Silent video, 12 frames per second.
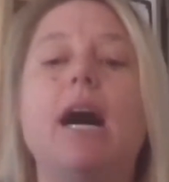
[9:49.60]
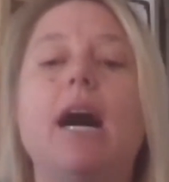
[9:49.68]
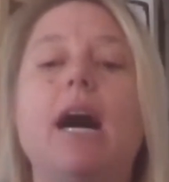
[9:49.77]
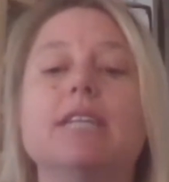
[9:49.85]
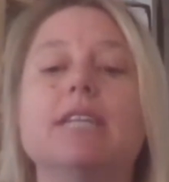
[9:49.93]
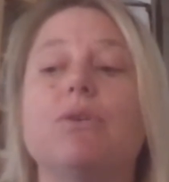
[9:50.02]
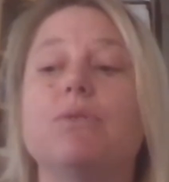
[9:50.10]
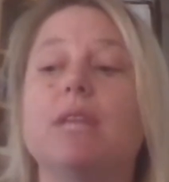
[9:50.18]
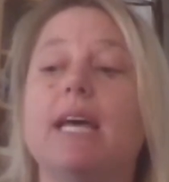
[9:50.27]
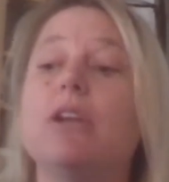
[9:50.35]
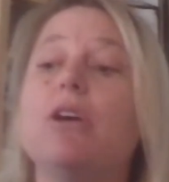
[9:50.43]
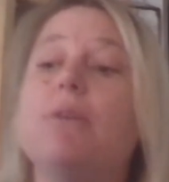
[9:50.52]
so
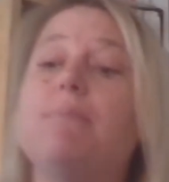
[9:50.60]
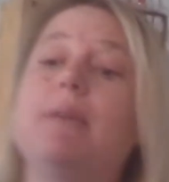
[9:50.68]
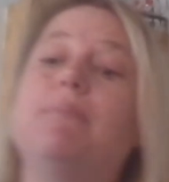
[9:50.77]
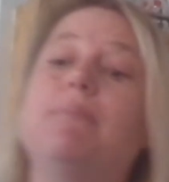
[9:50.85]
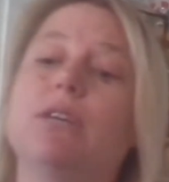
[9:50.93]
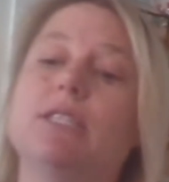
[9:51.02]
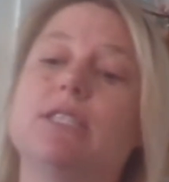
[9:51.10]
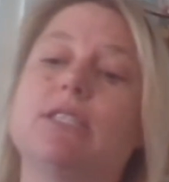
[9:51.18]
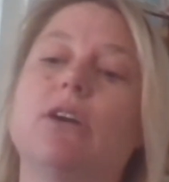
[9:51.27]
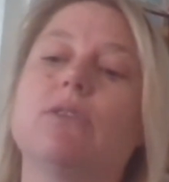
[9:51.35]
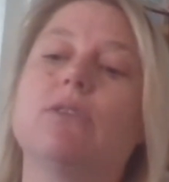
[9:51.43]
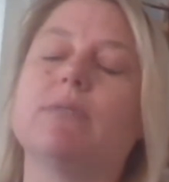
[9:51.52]
that people could
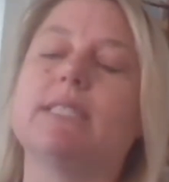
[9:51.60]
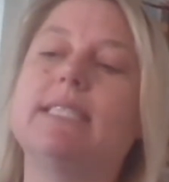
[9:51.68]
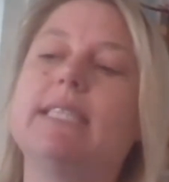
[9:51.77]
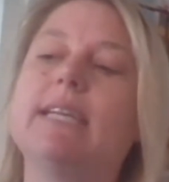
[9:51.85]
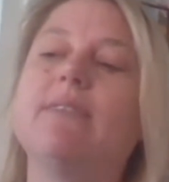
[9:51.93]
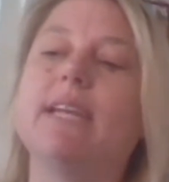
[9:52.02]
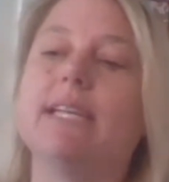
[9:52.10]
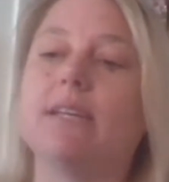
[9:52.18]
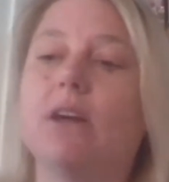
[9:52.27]
start receiving